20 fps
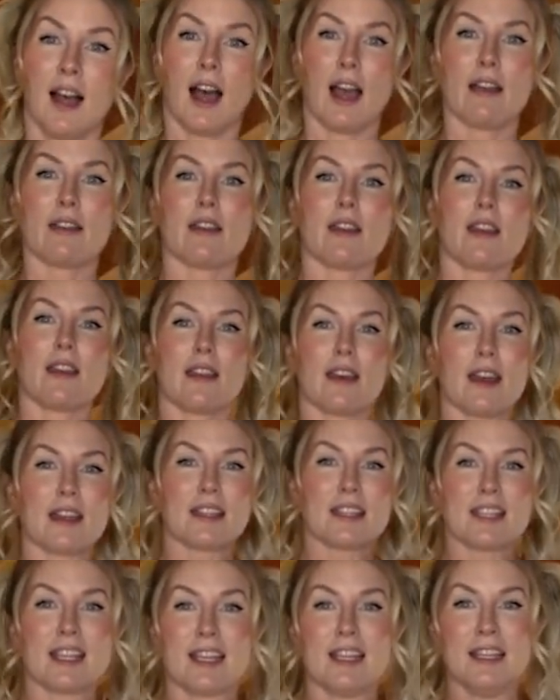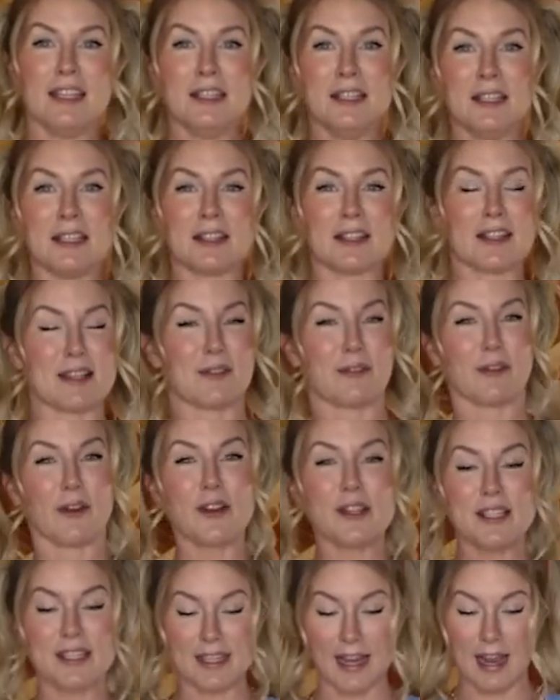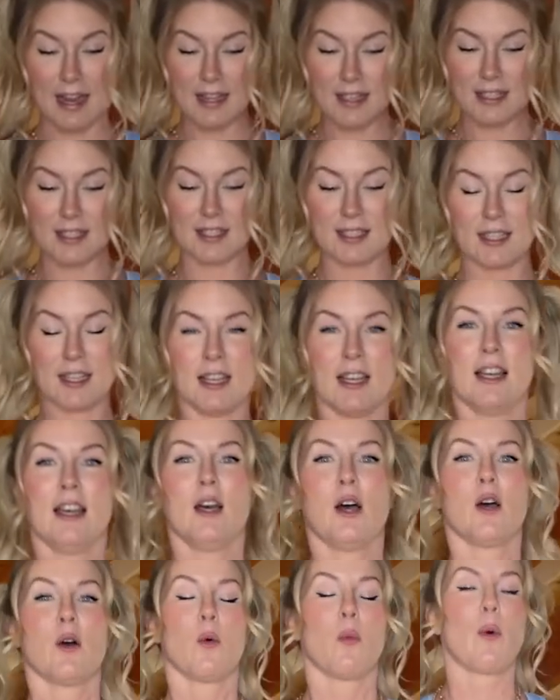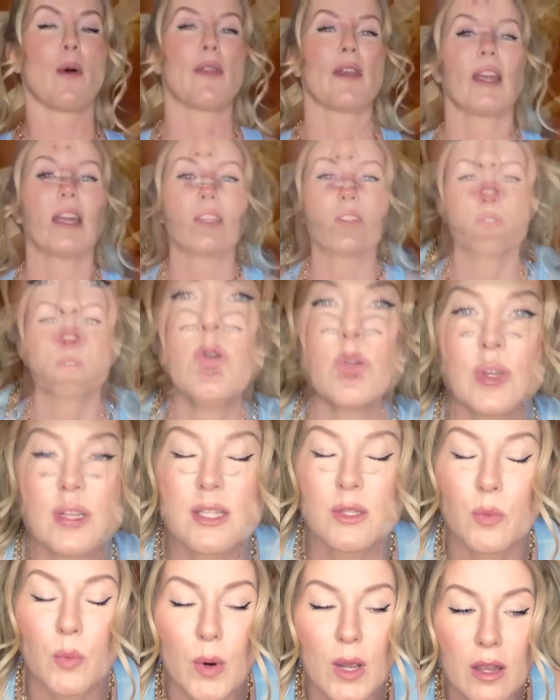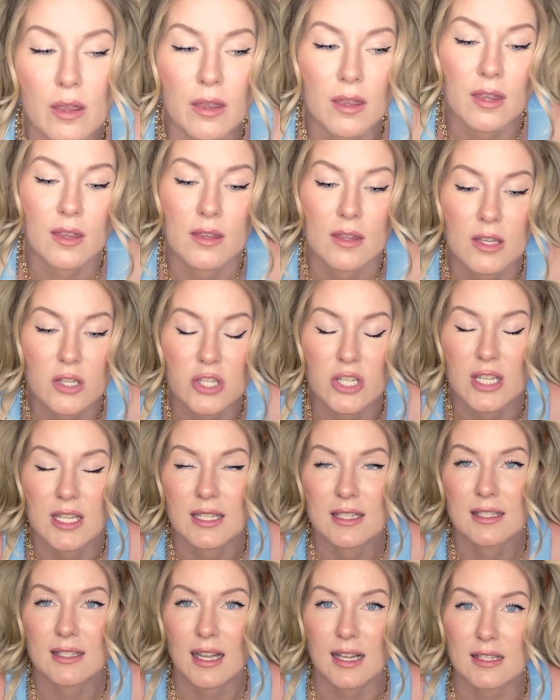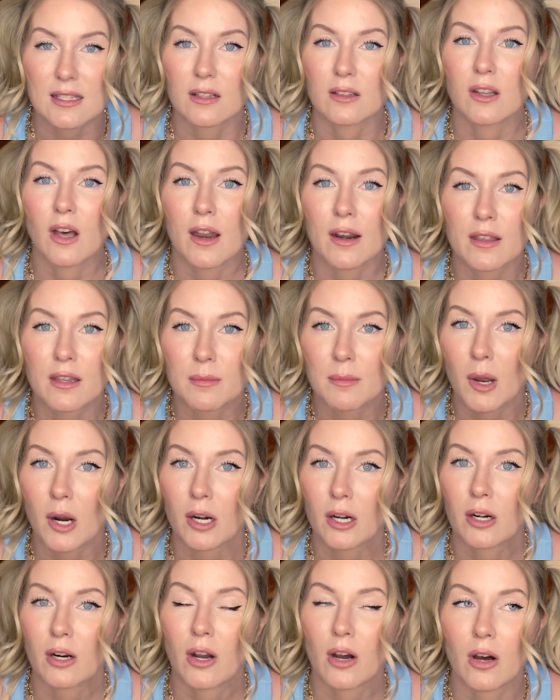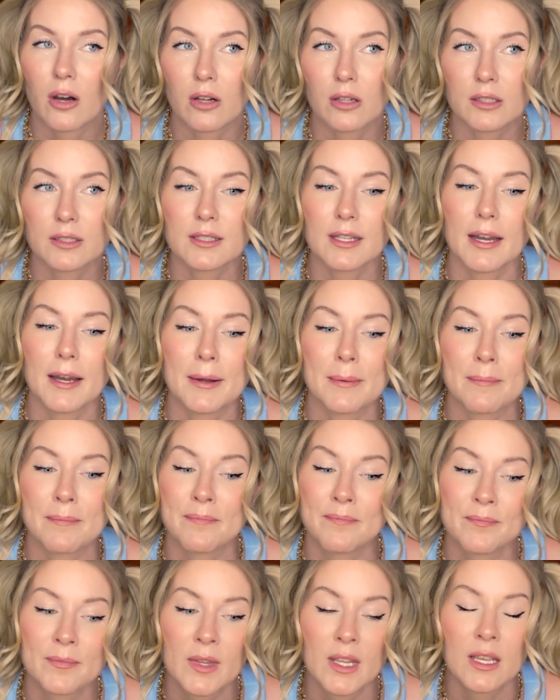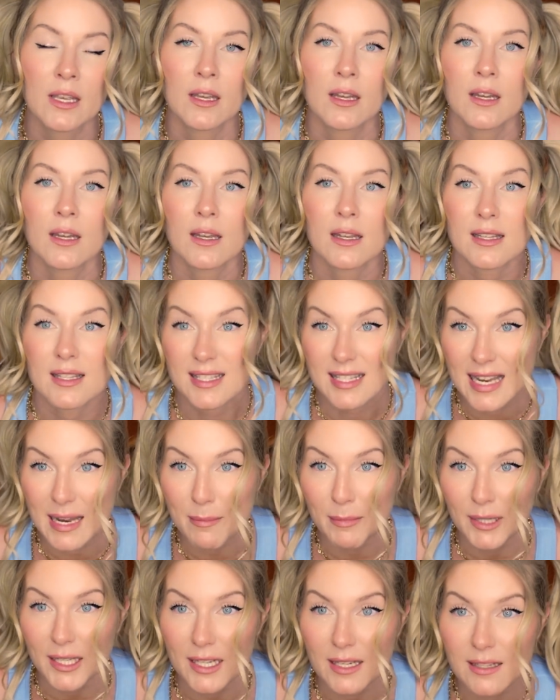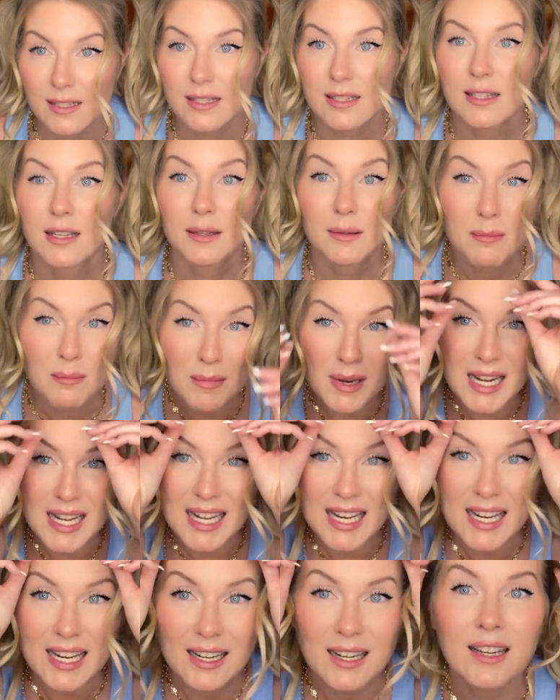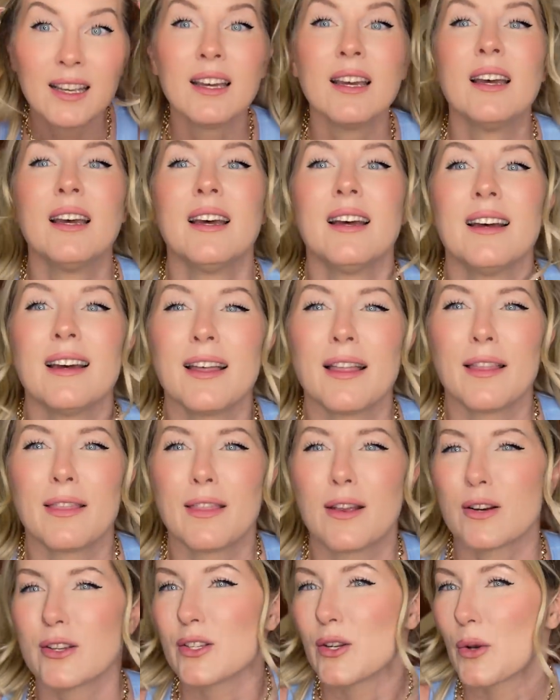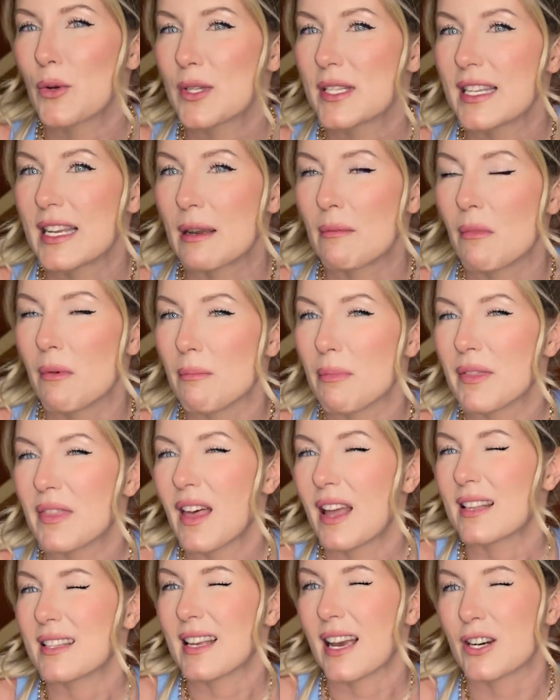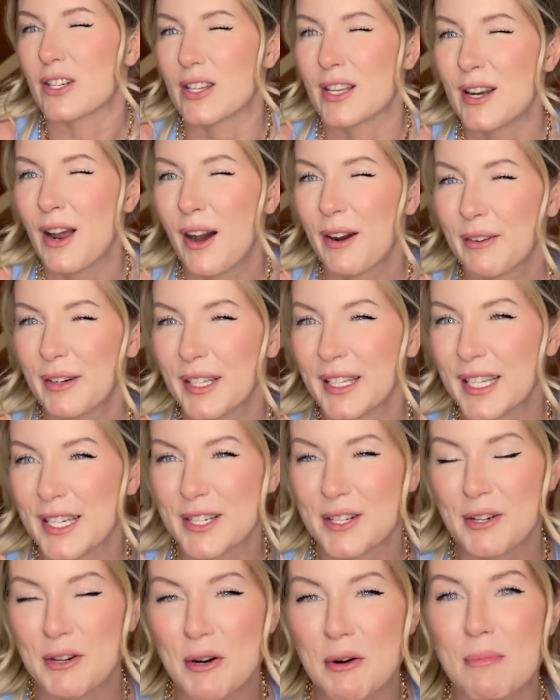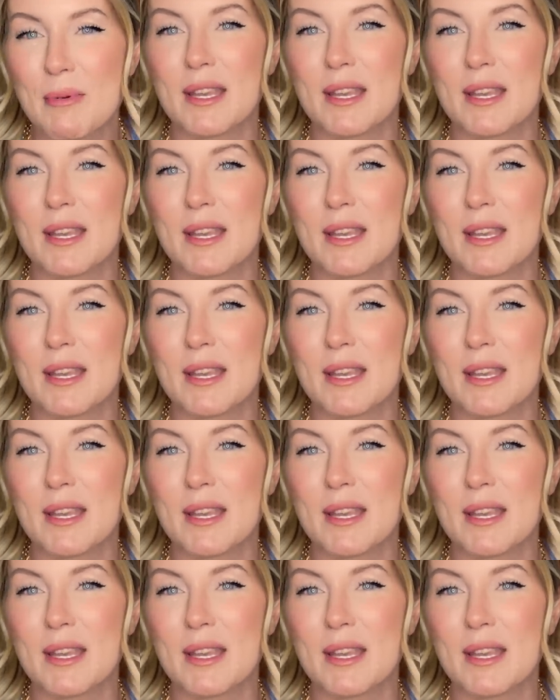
I think that this first set, one thing I do notice with the Shein sets, a lot of them are called um, seamless, meaning there's no seam, but that's actually not really true